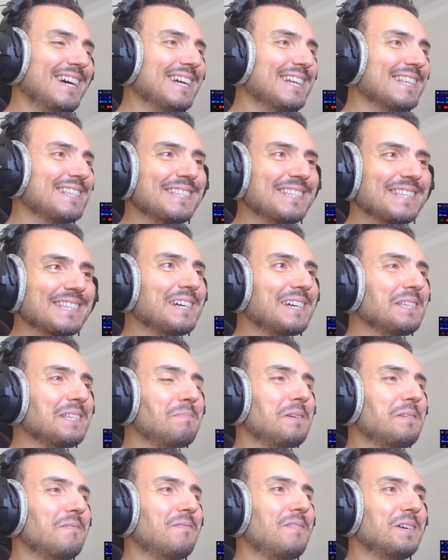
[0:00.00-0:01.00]
This is gonna
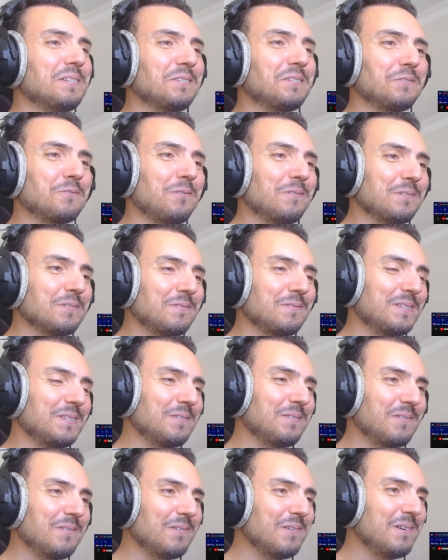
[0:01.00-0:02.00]
be a very short
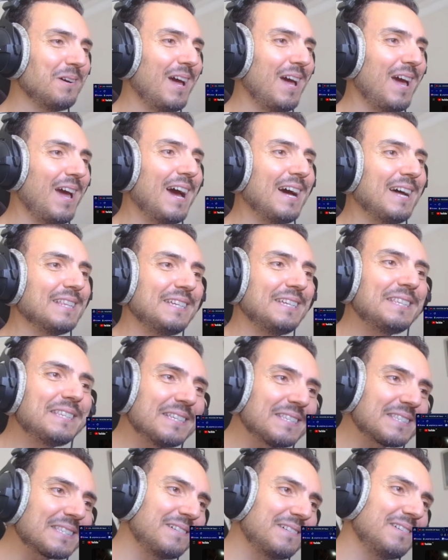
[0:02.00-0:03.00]
video and it
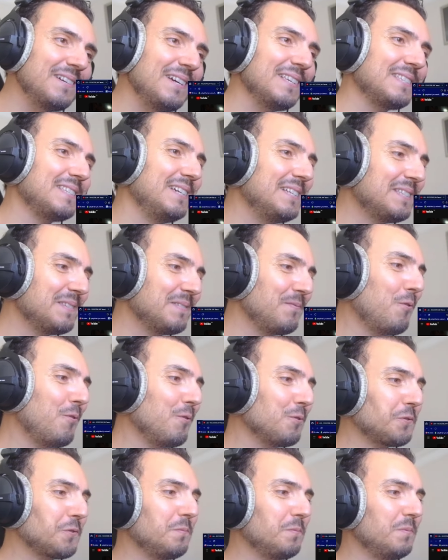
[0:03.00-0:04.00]
is crazy. It's
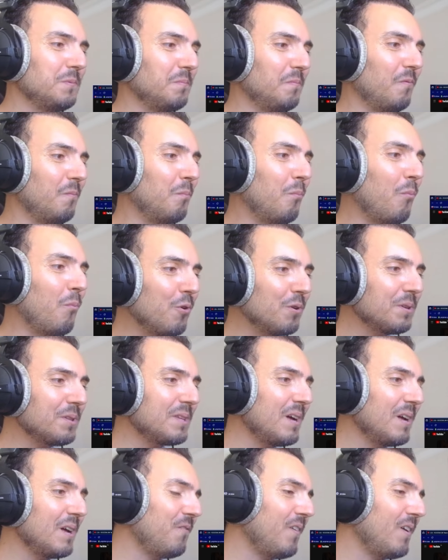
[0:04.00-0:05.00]
watched more
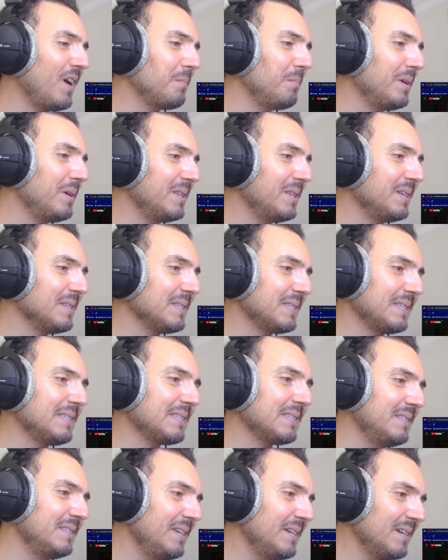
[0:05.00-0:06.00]
than 5 million,
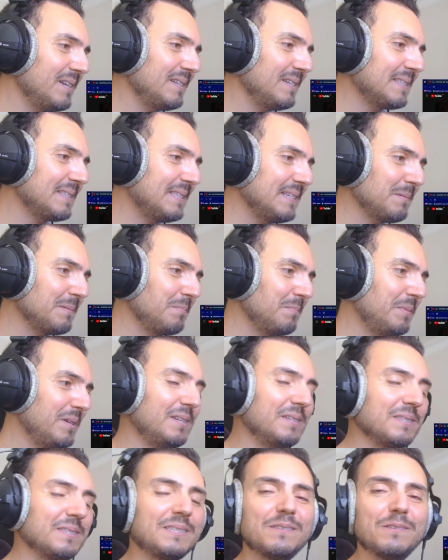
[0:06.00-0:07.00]
it's nearly 6
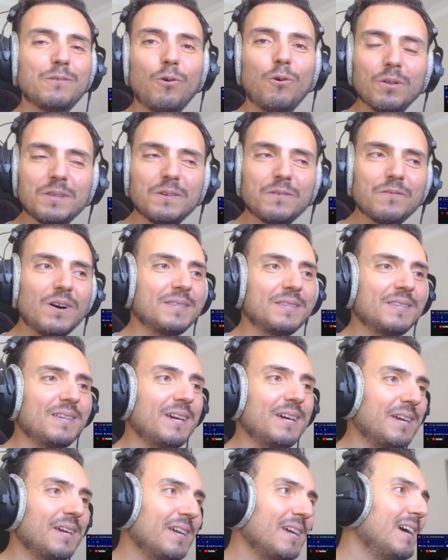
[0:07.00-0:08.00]
million in only one
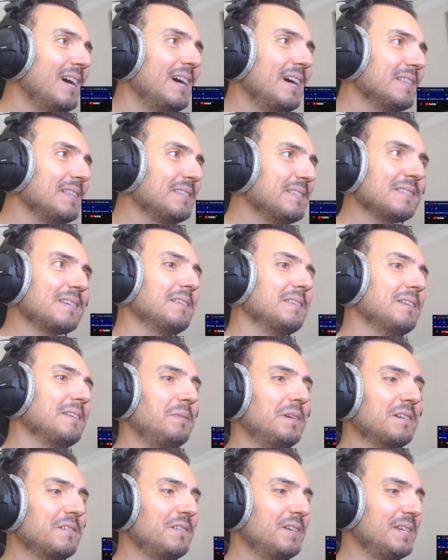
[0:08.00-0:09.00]
day. This is gonna
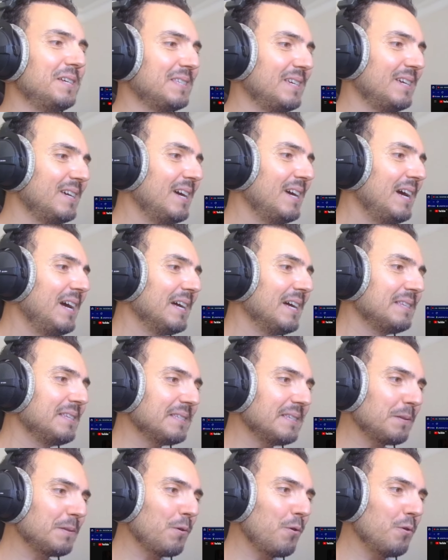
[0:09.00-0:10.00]
be crazy. This
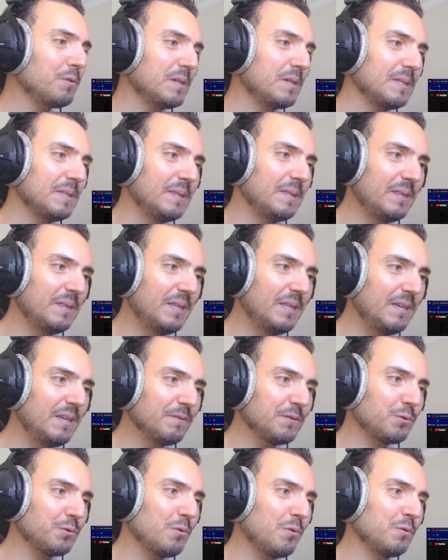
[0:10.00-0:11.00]
is her new
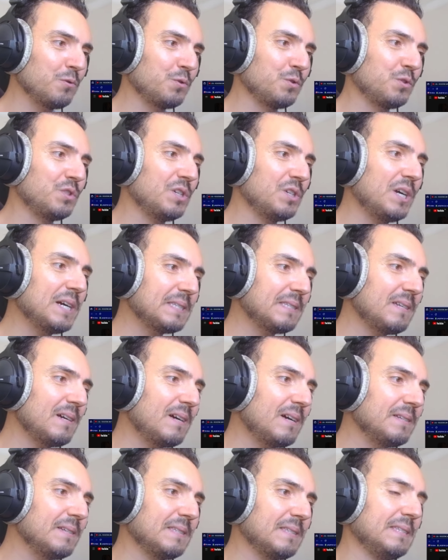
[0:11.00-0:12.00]
song's
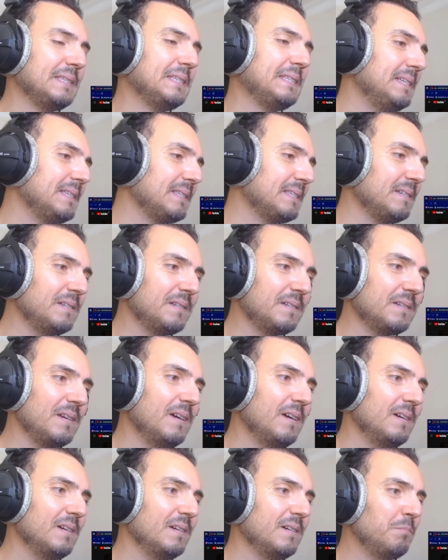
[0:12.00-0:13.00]
Rockstar teaser,
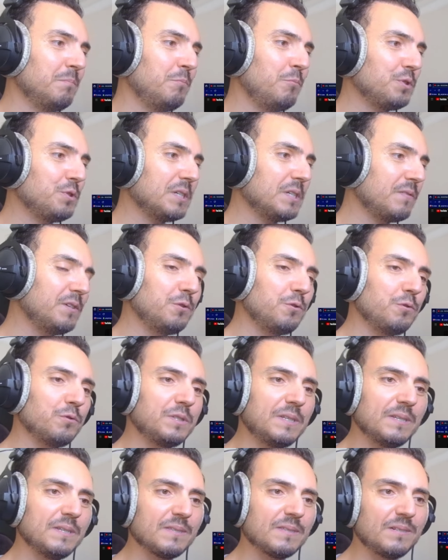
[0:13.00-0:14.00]
a music video
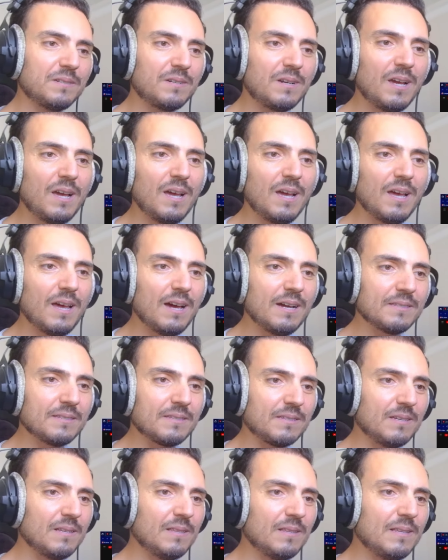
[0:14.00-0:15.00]
teaser.
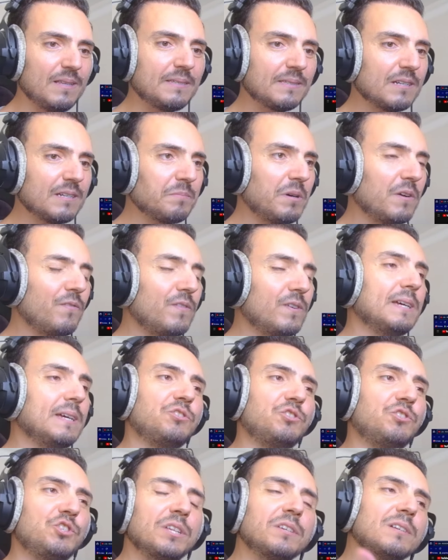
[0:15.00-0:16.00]
And let's start, my
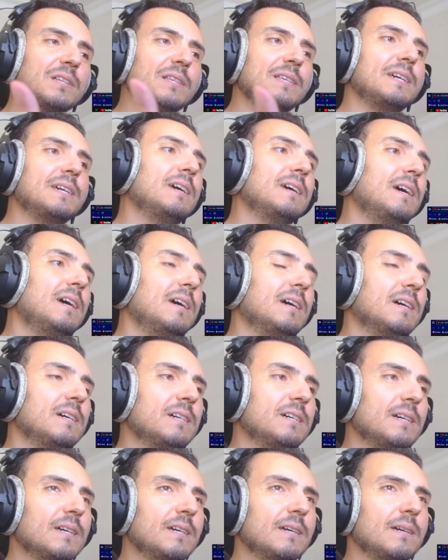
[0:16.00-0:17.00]
friends. Generally,
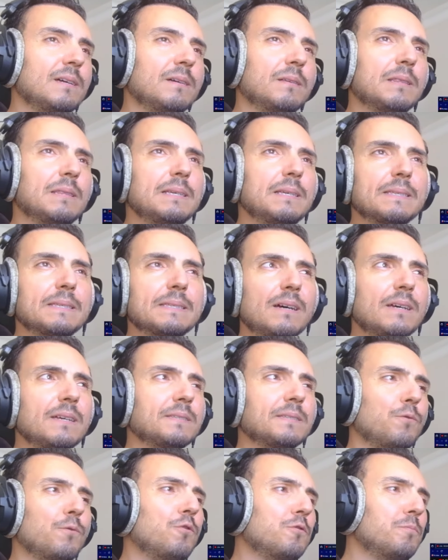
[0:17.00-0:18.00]

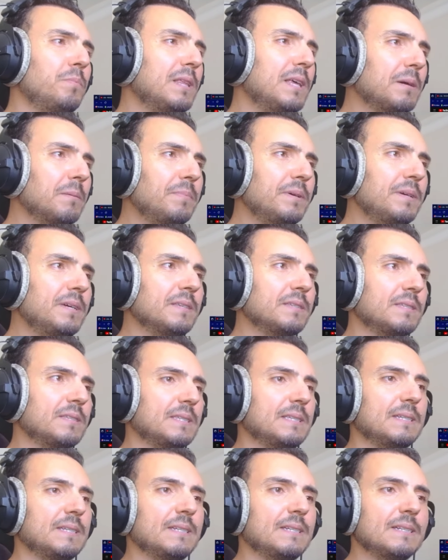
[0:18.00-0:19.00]
Lisa's or
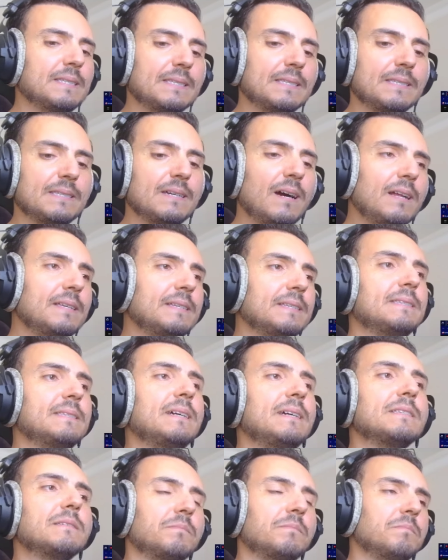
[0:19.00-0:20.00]
Blackpink's style is
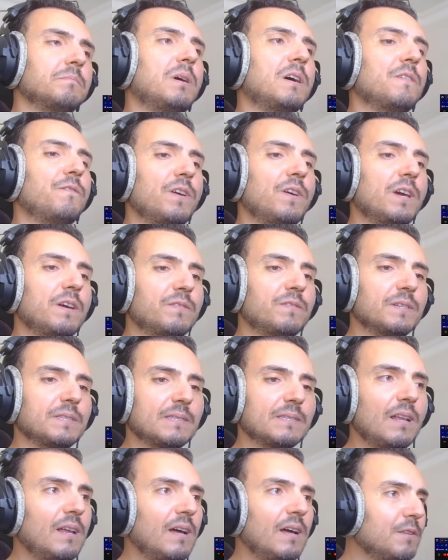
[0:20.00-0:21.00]
not my favorite
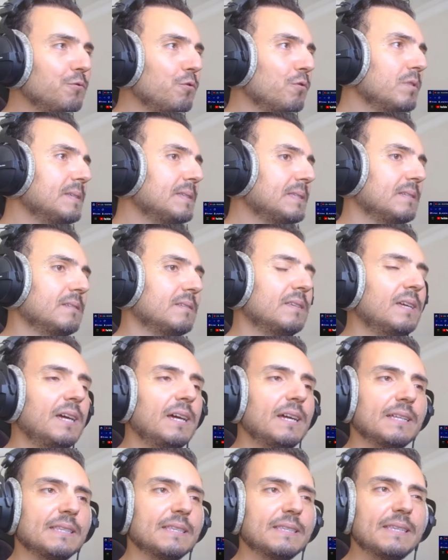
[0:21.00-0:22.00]
style. I don't listen
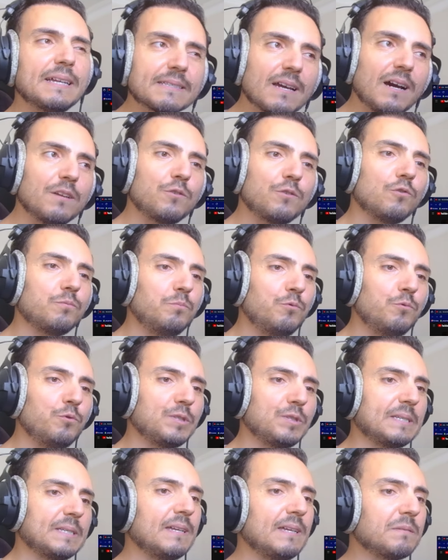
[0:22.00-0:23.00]
that kind of
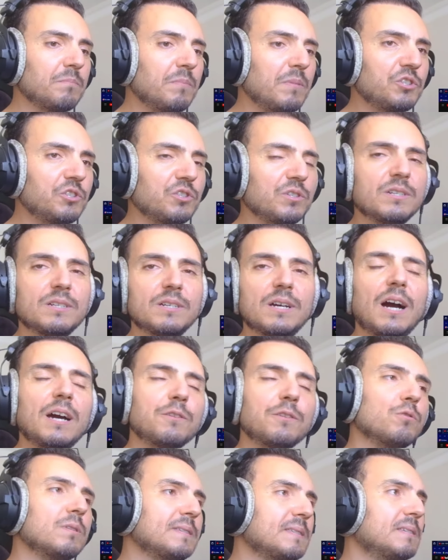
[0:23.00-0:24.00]
music that much. I
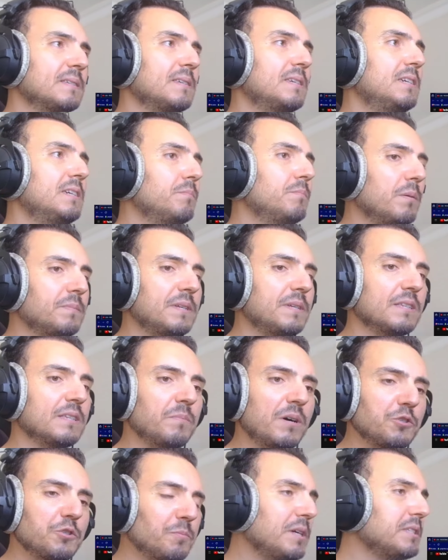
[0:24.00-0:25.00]
don't listen K-pop that
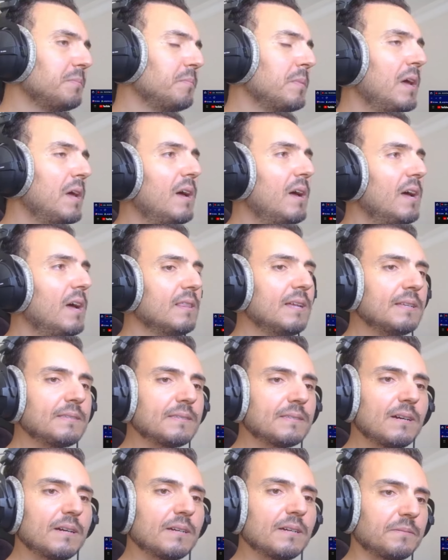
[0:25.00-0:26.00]
much. But let's
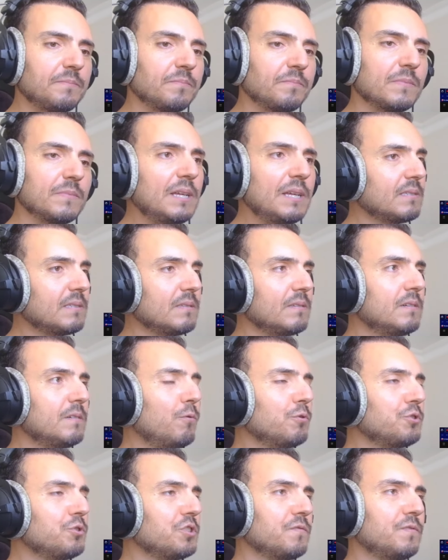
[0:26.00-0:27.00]
start. Let's
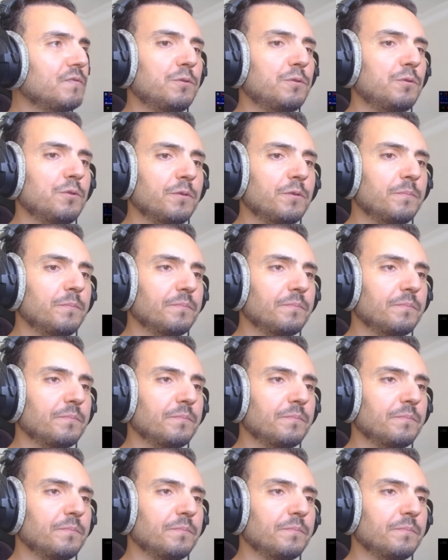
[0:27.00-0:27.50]
watch it with you.